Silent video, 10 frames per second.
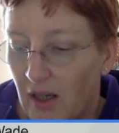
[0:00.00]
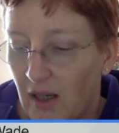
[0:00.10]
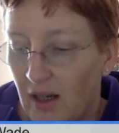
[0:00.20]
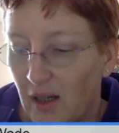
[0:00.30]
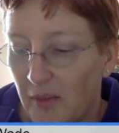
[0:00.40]

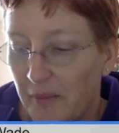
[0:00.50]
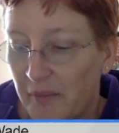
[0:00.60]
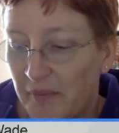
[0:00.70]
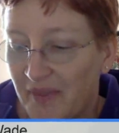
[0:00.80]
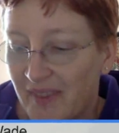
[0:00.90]

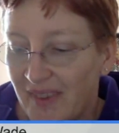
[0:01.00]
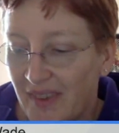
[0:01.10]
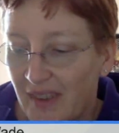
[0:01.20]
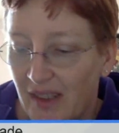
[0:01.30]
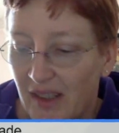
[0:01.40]
Um,
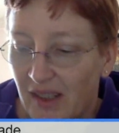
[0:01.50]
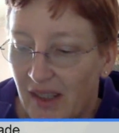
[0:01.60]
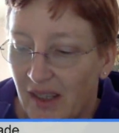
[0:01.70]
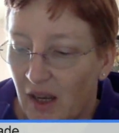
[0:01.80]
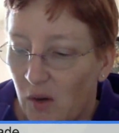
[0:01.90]

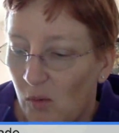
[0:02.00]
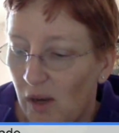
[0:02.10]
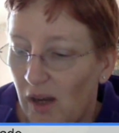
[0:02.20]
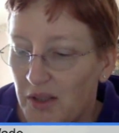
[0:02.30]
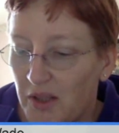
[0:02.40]

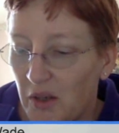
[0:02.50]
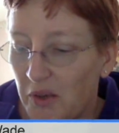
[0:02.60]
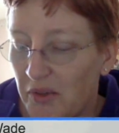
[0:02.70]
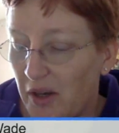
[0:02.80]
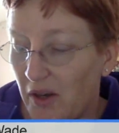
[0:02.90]
well, so
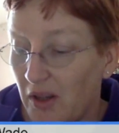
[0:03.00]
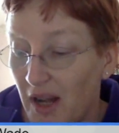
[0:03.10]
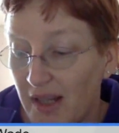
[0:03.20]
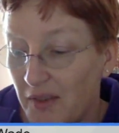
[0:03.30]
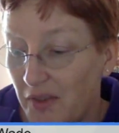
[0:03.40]
there are
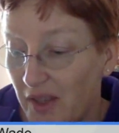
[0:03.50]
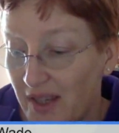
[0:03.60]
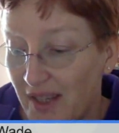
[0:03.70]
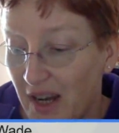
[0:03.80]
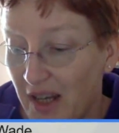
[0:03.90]
lots of
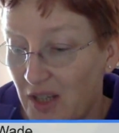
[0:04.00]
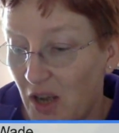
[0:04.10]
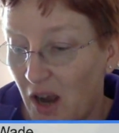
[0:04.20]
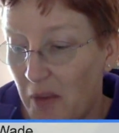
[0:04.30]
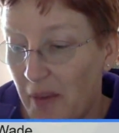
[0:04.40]
things that I could
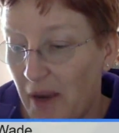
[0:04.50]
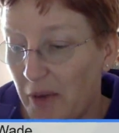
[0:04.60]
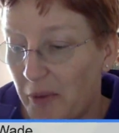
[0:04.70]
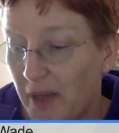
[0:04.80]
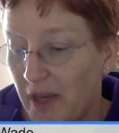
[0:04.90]
talk
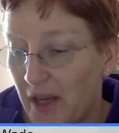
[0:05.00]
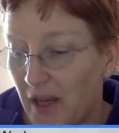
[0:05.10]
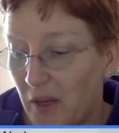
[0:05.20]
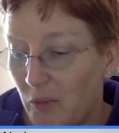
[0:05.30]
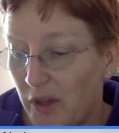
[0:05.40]
about, but
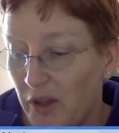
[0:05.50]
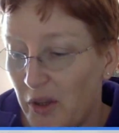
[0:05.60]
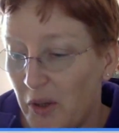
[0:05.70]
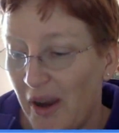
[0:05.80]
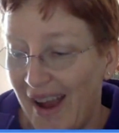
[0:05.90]
um, with
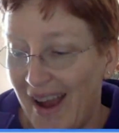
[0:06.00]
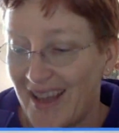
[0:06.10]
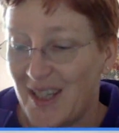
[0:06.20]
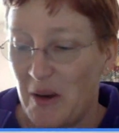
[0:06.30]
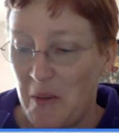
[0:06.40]
you,
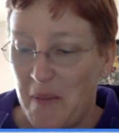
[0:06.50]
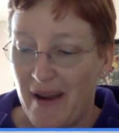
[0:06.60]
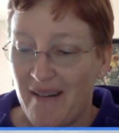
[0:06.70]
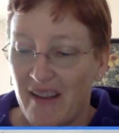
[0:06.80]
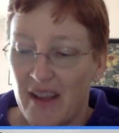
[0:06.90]
ask you
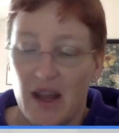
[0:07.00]
about.